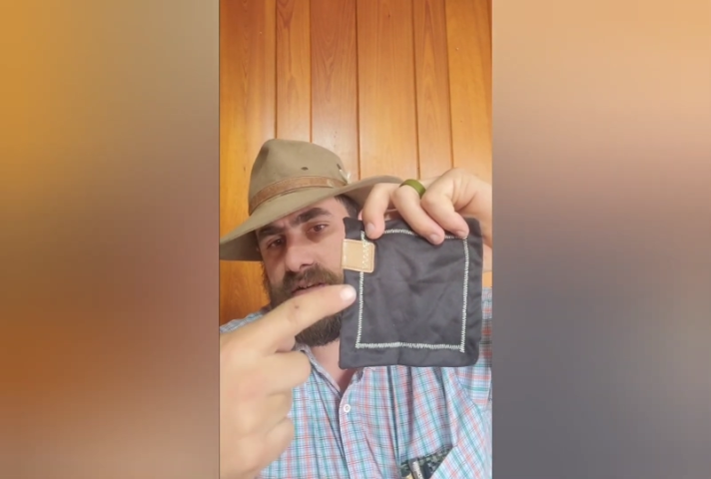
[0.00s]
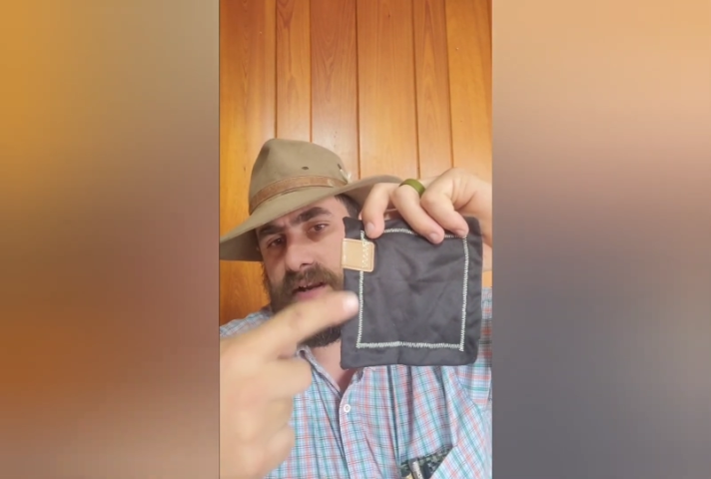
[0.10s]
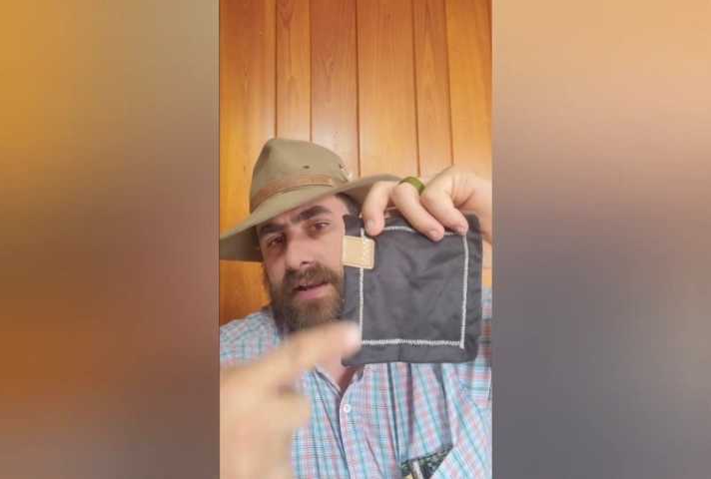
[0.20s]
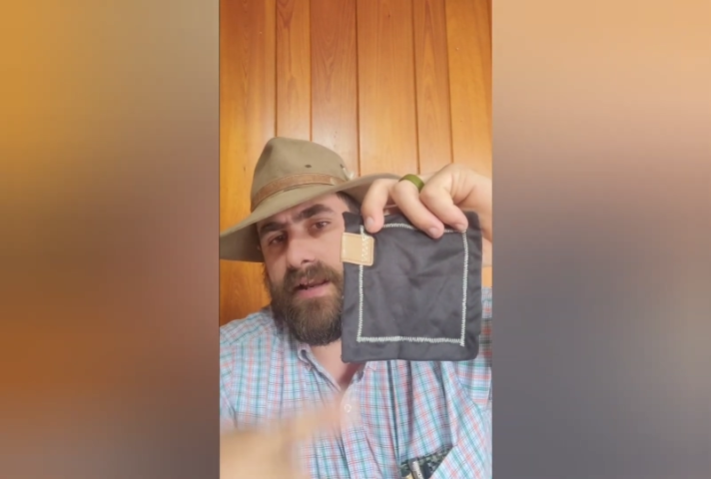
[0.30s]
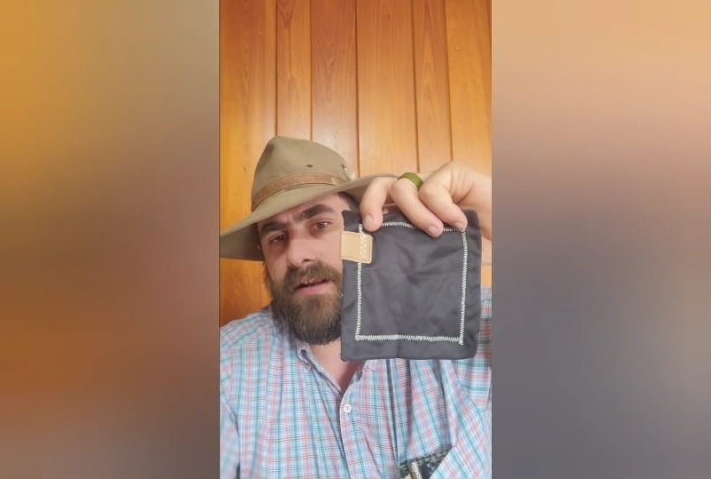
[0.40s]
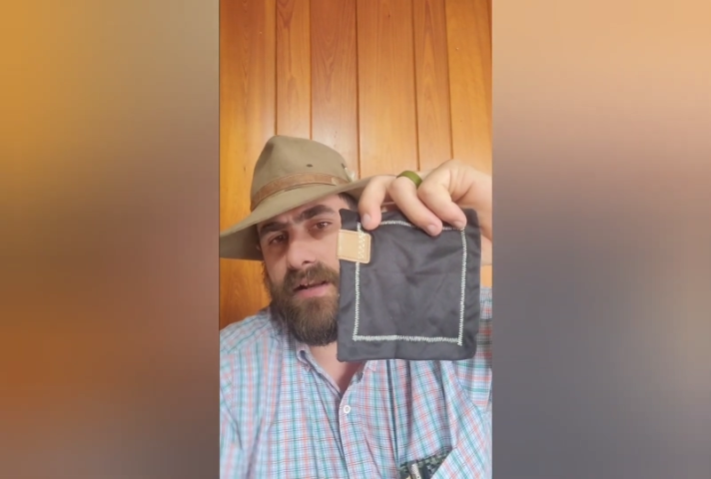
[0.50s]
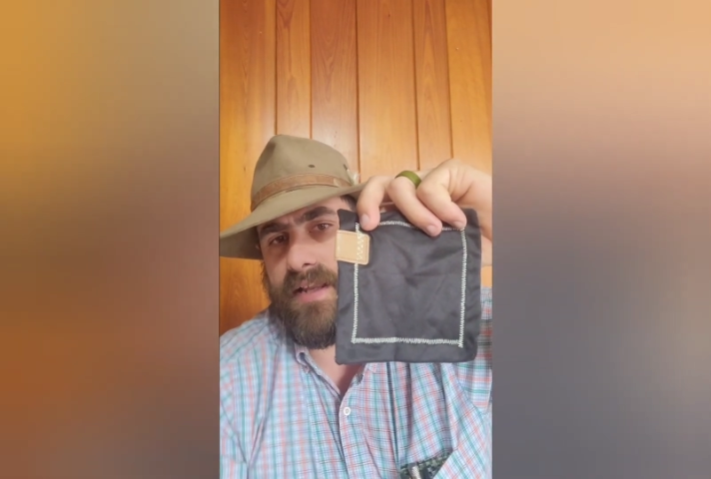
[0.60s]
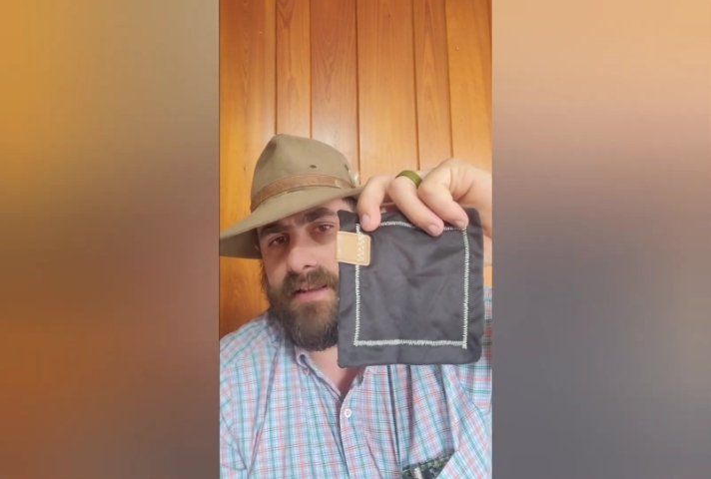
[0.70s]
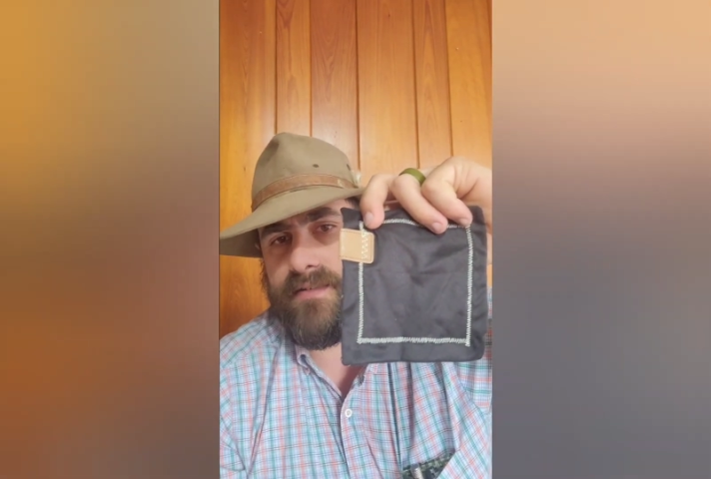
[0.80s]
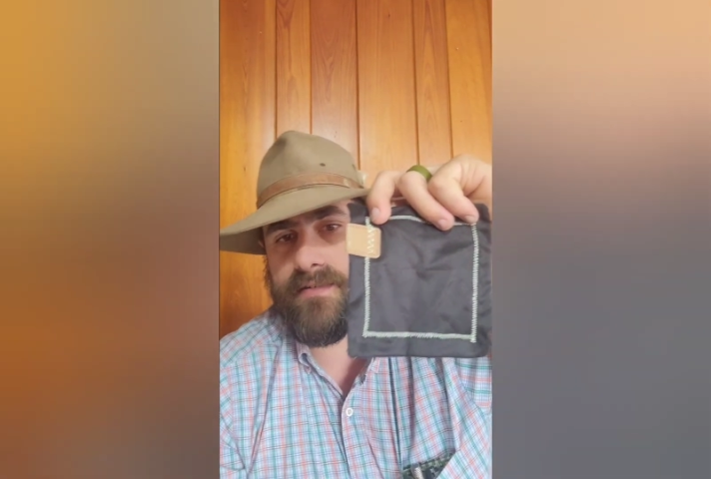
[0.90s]
right here
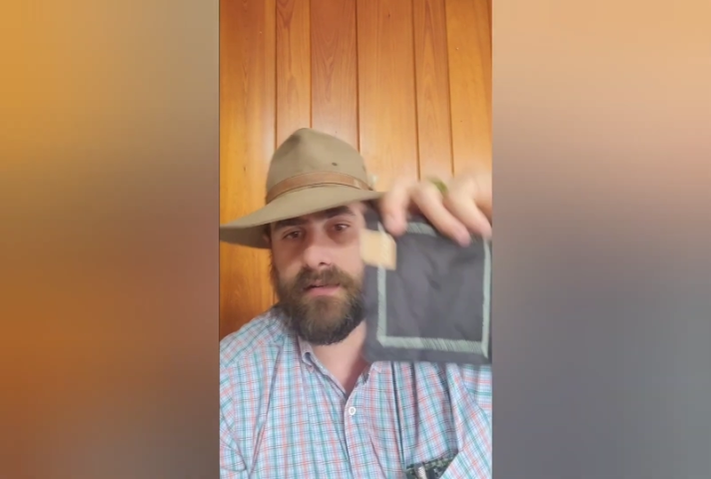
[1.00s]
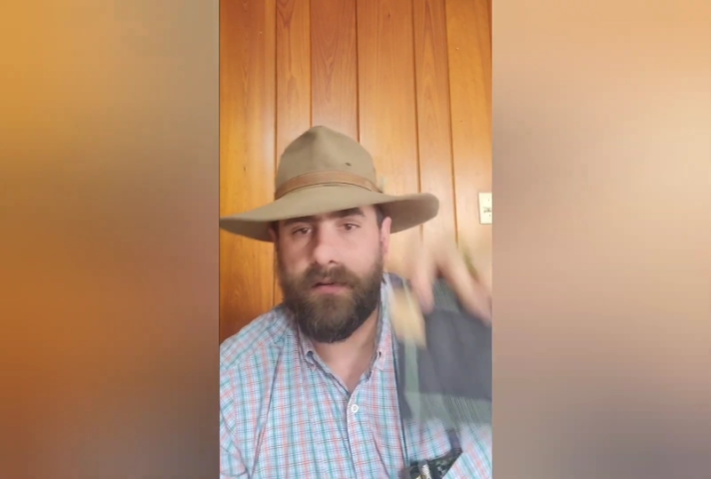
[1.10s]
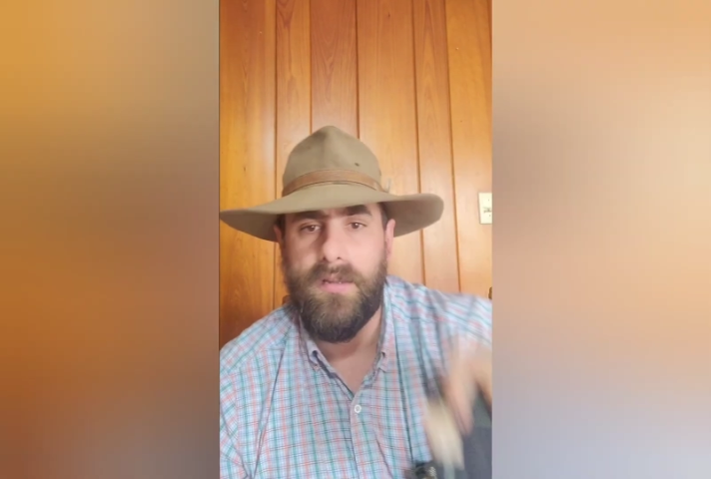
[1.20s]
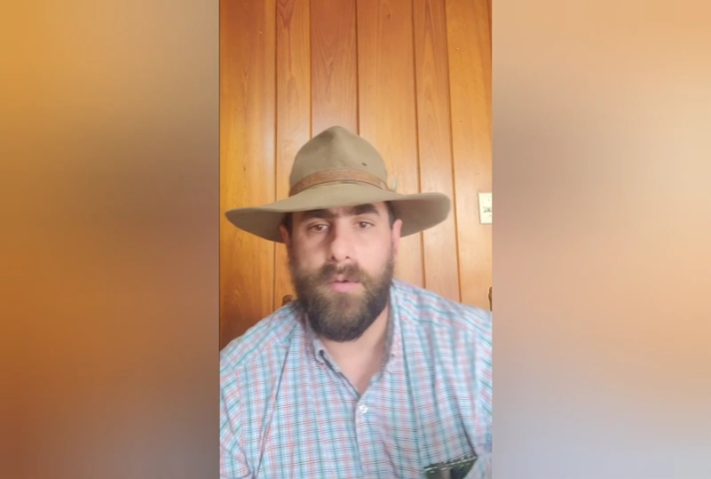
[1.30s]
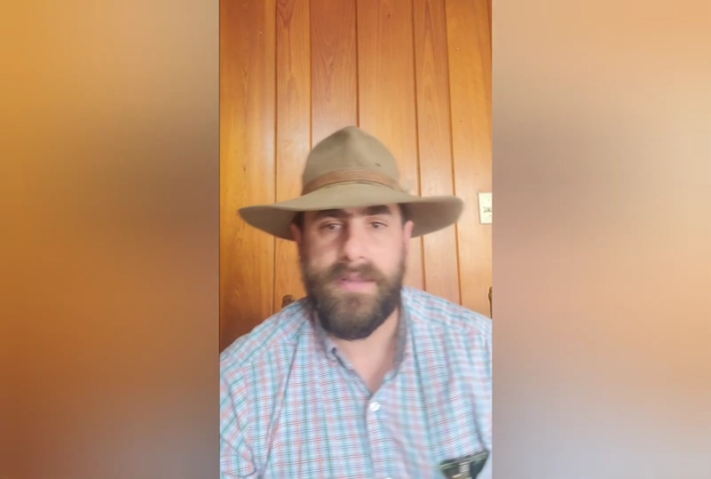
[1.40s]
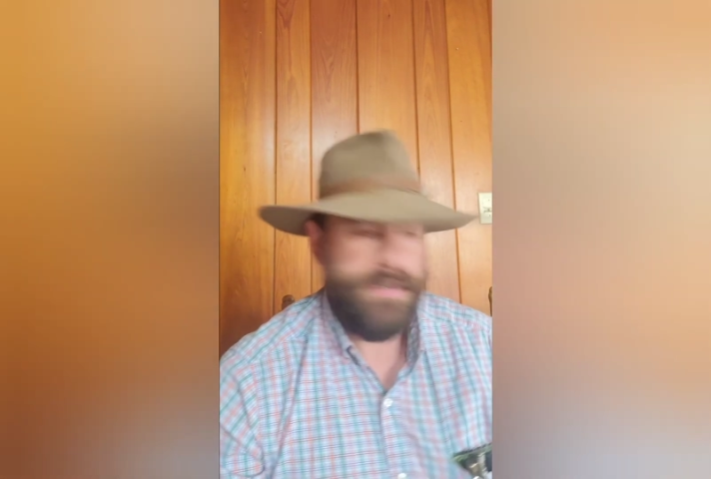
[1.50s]
is glow in